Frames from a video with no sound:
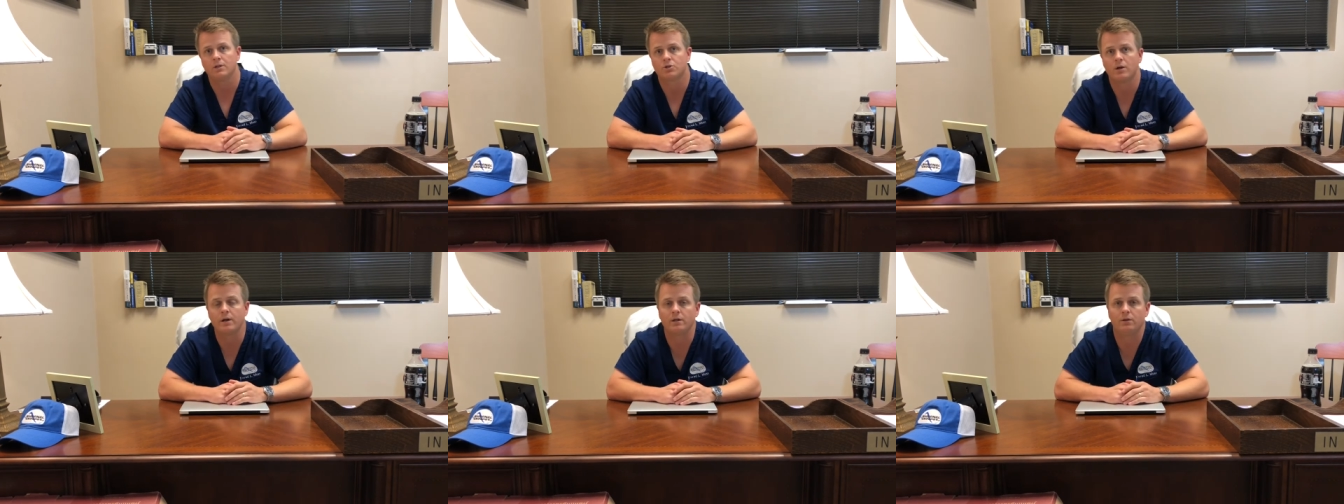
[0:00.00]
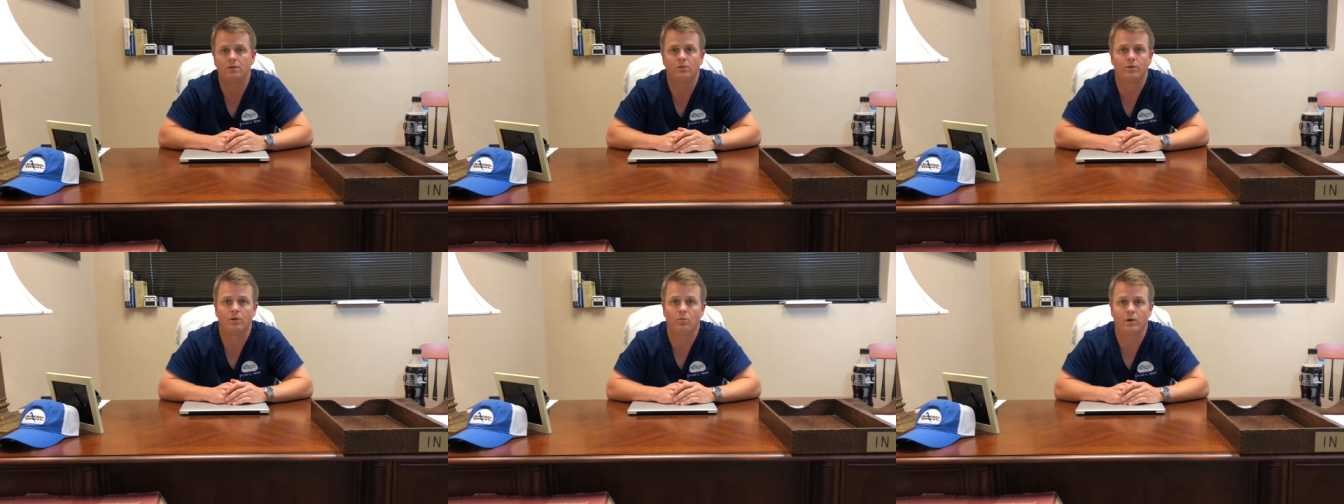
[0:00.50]
trying to do it
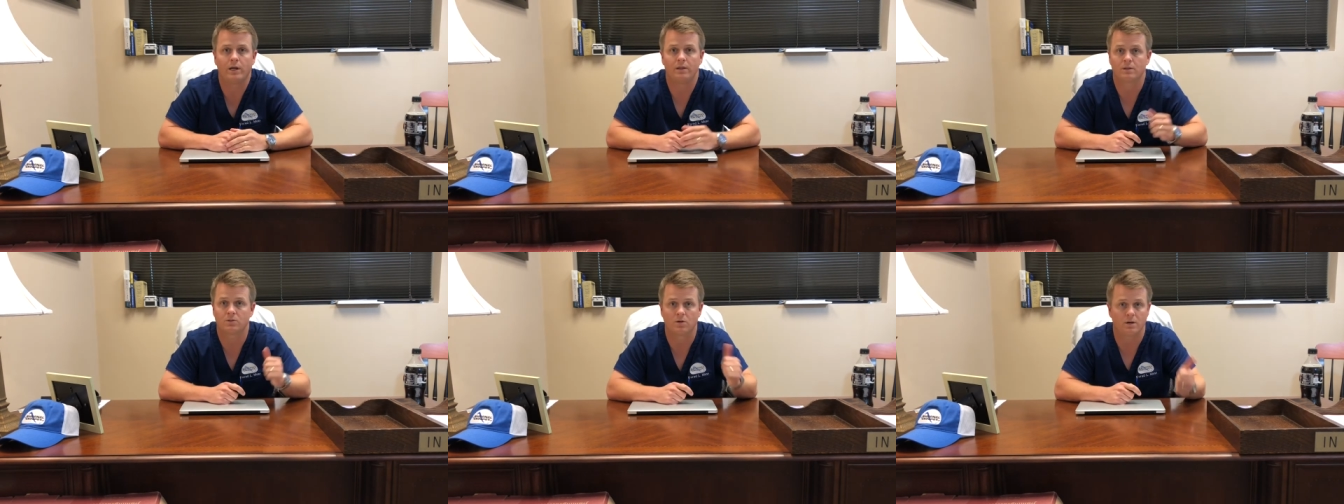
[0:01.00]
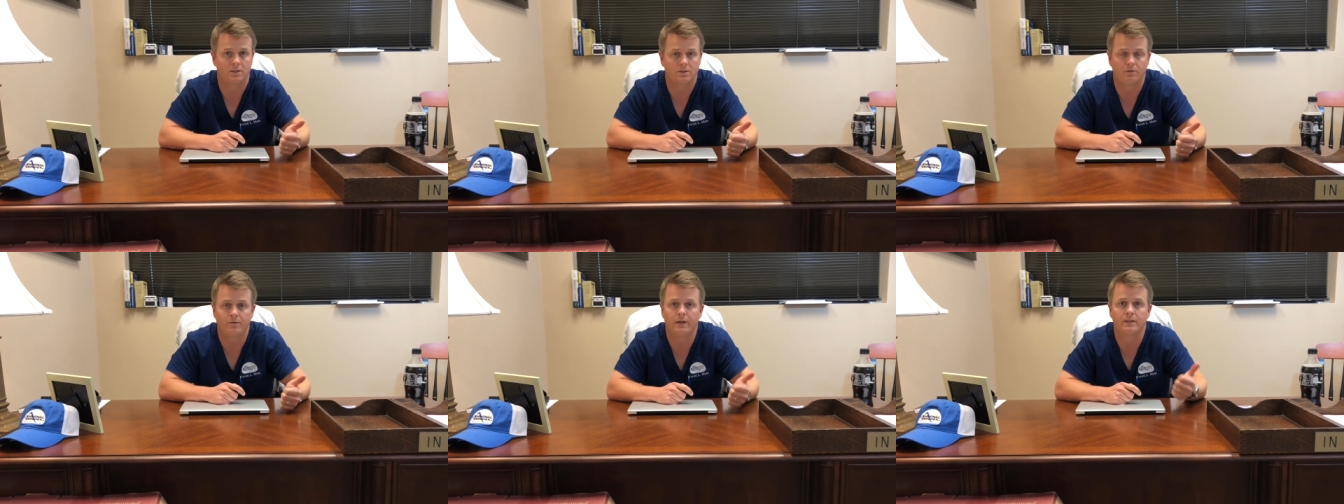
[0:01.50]
with a way that's cost
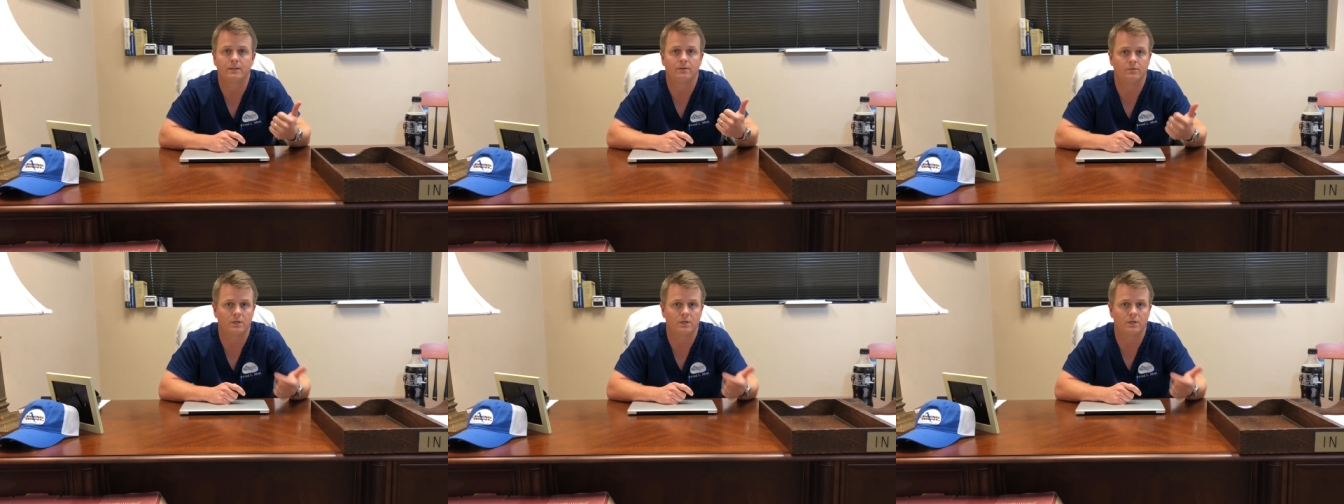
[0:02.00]
effective,